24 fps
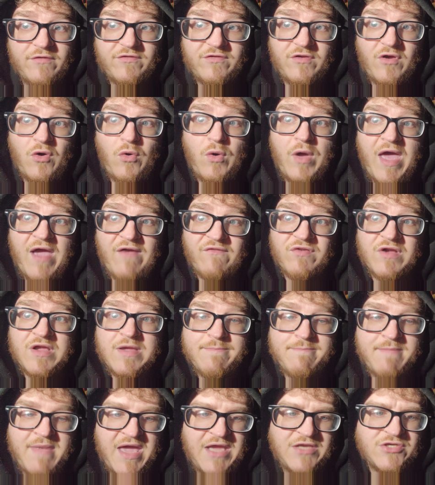So, every
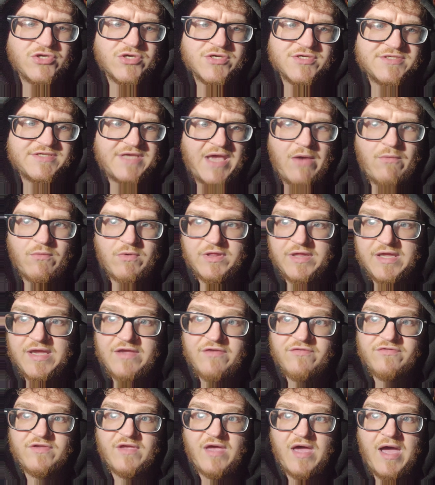major set
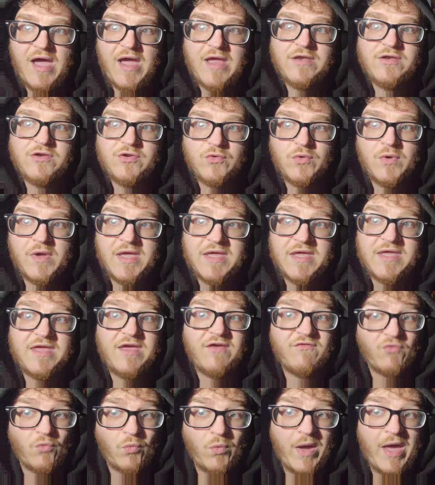release, I do a
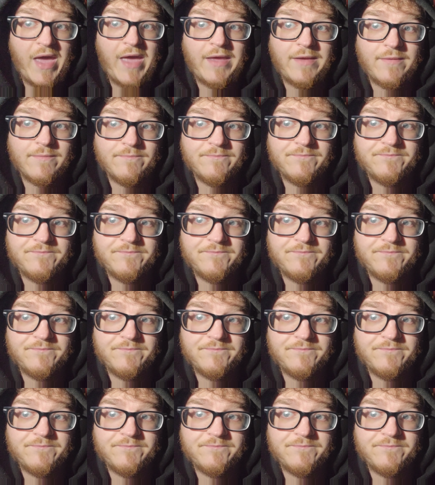giveaway.